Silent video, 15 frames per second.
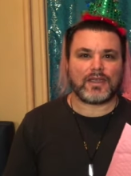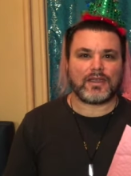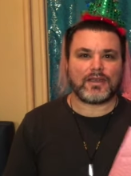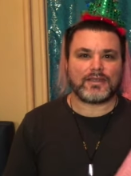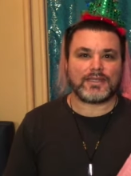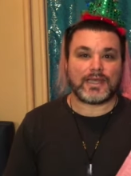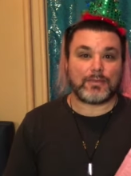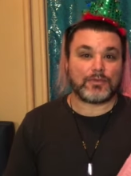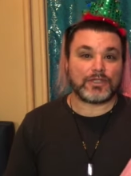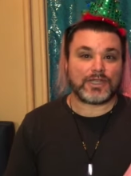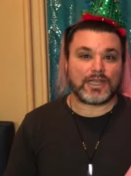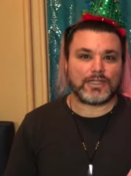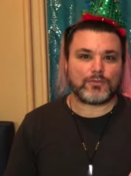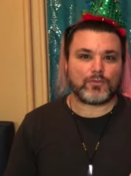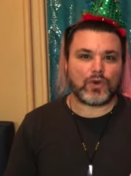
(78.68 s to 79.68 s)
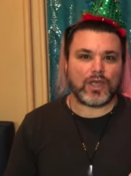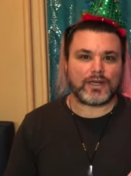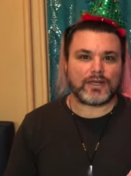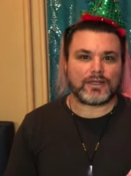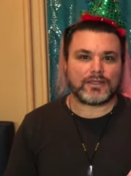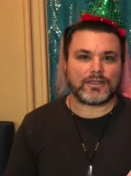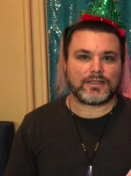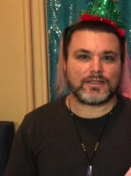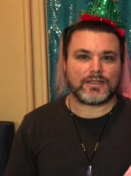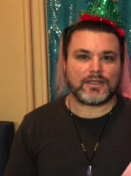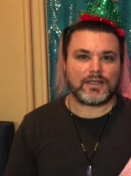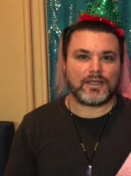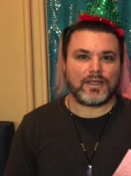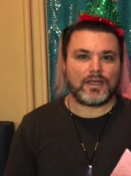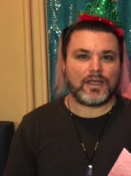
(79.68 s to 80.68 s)
sample size products.
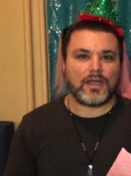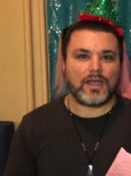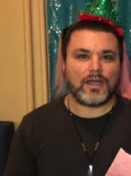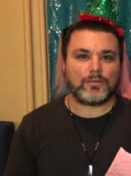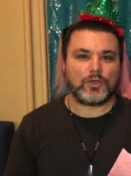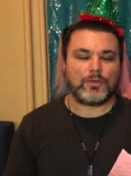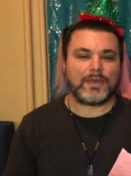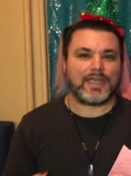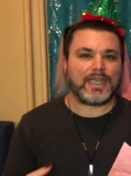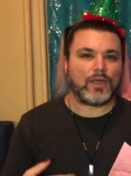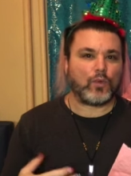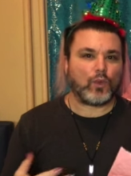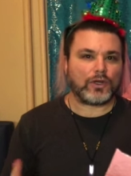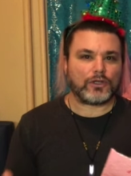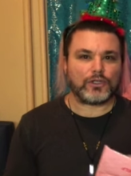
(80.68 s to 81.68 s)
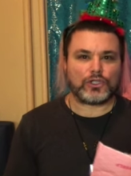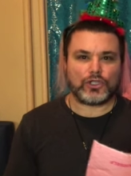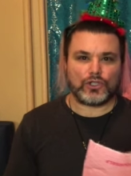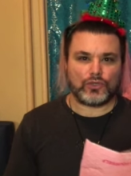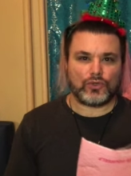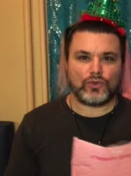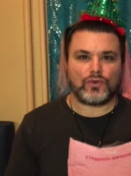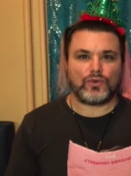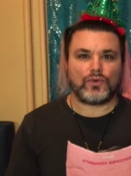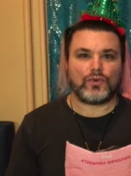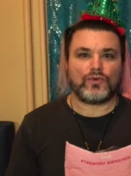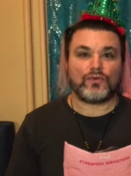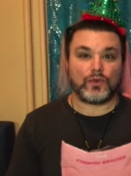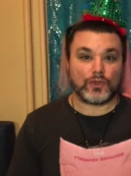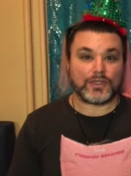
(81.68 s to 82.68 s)
Um, you may get one or two
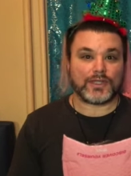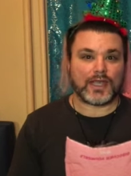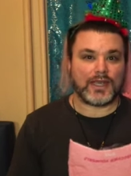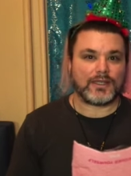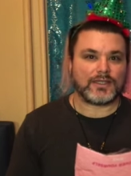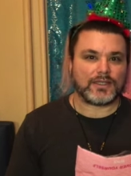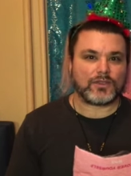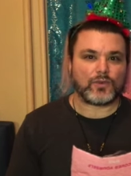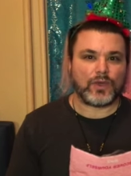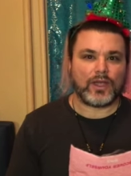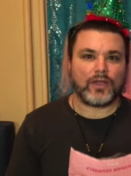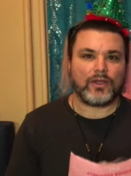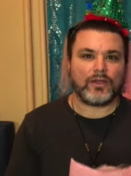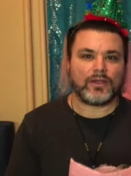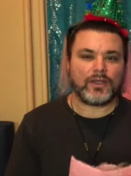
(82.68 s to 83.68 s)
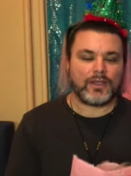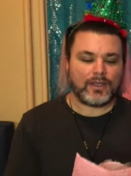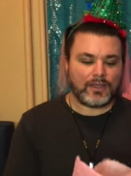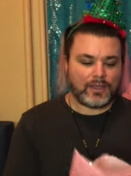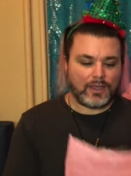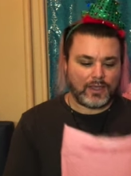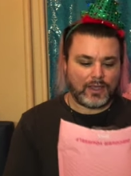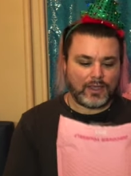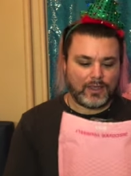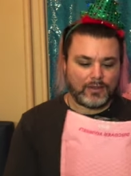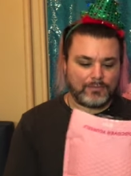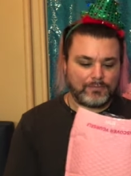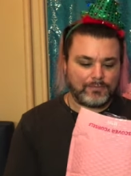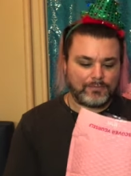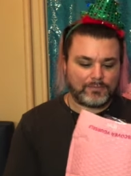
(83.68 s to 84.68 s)
full size as well.
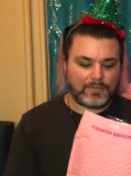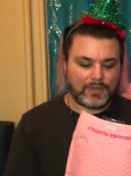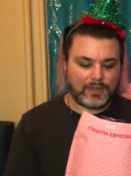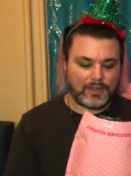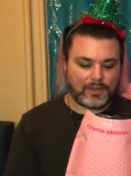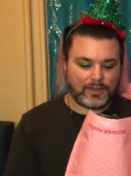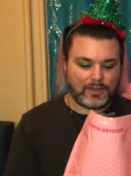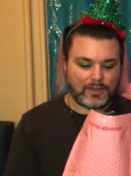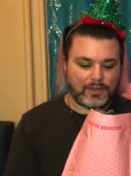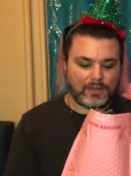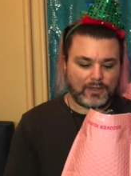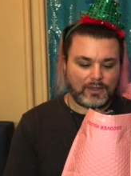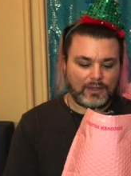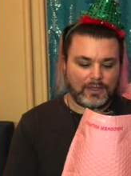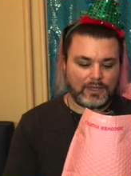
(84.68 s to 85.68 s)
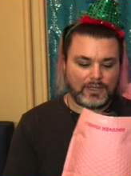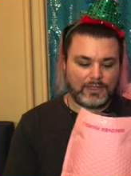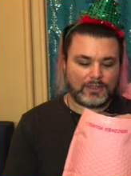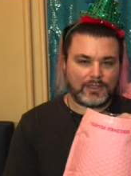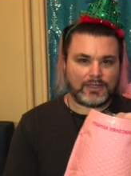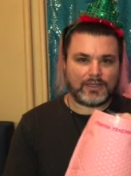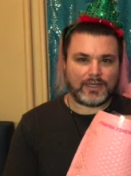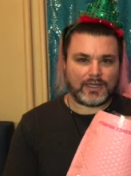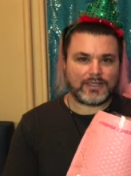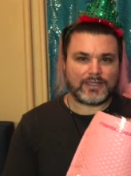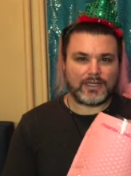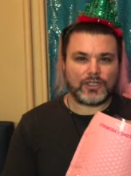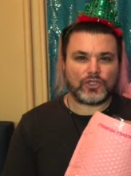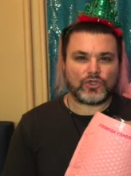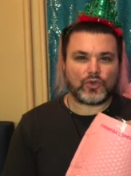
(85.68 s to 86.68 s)
Um, and it, like I said,
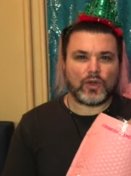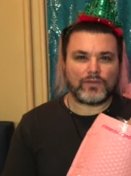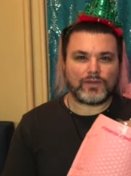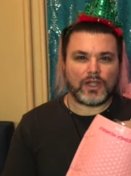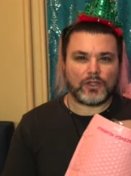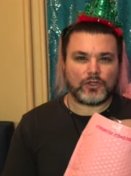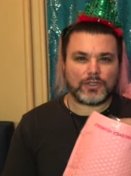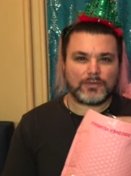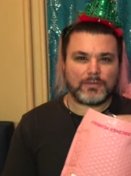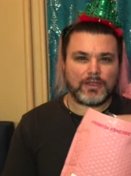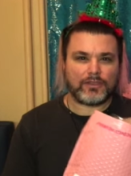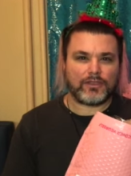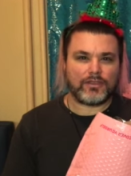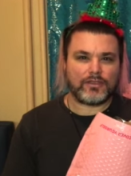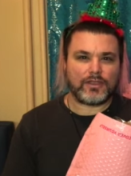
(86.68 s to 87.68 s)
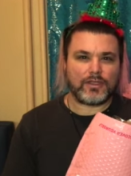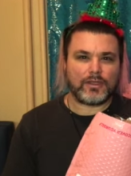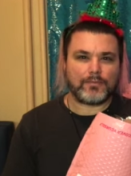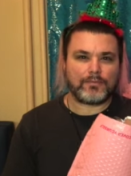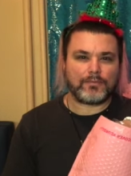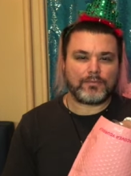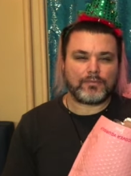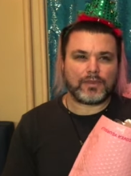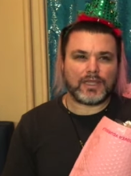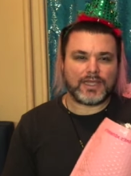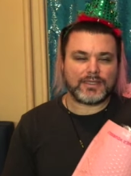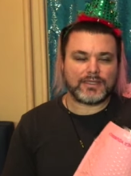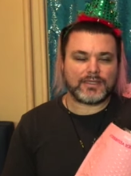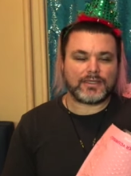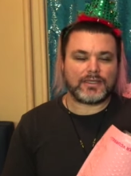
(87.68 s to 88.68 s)
it's $12 a month. The
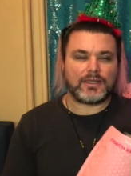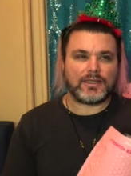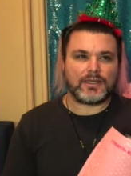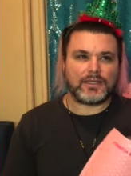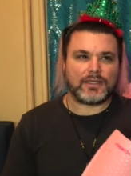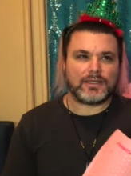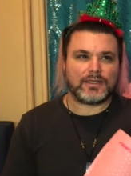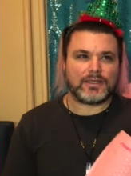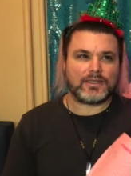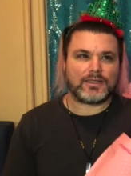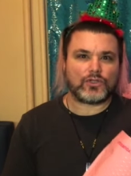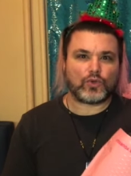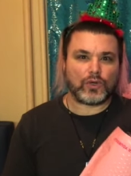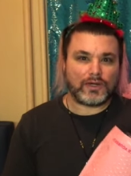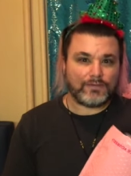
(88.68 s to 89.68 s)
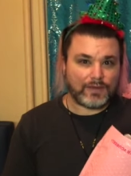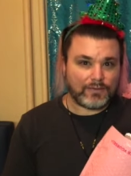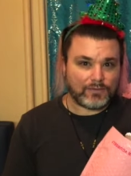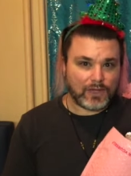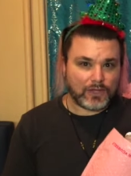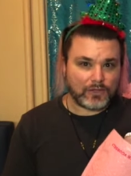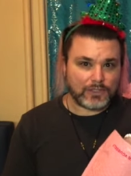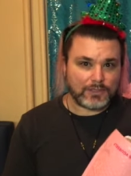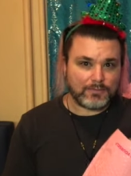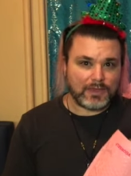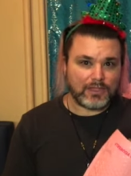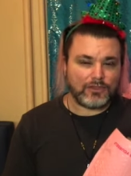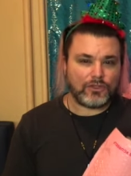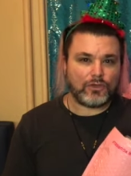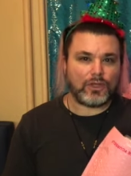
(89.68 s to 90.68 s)
Plus is $25 a
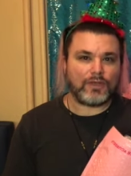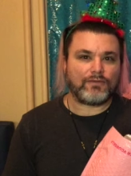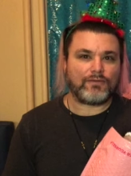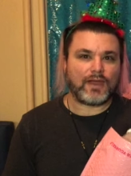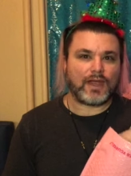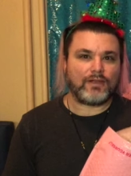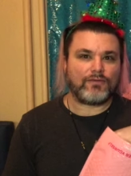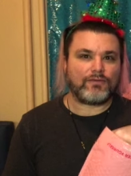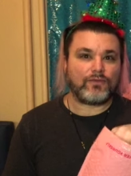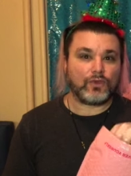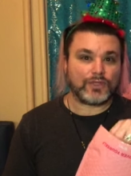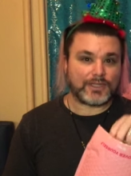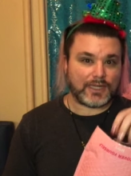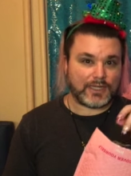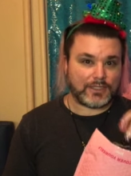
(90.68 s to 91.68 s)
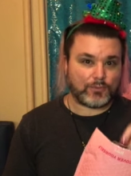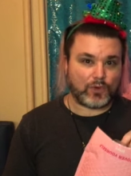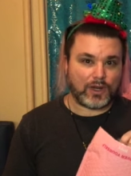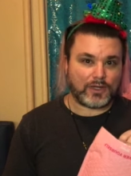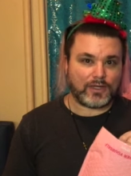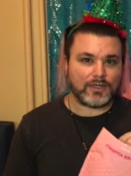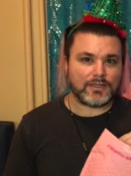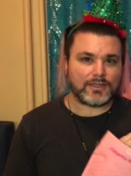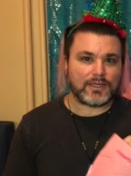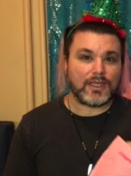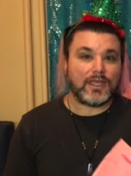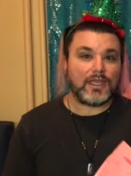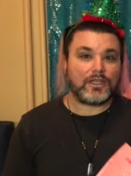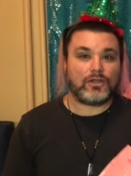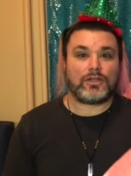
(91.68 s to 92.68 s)
month. You get five full-size products,
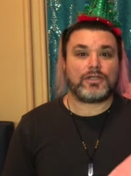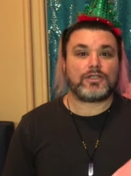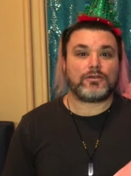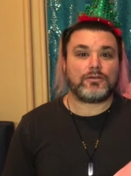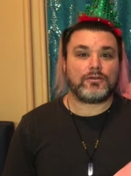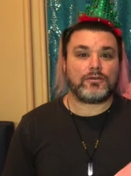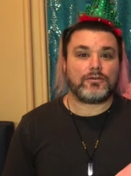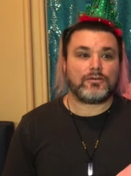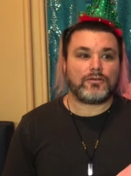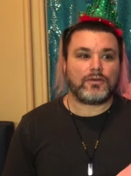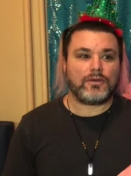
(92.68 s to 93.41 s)
and you get to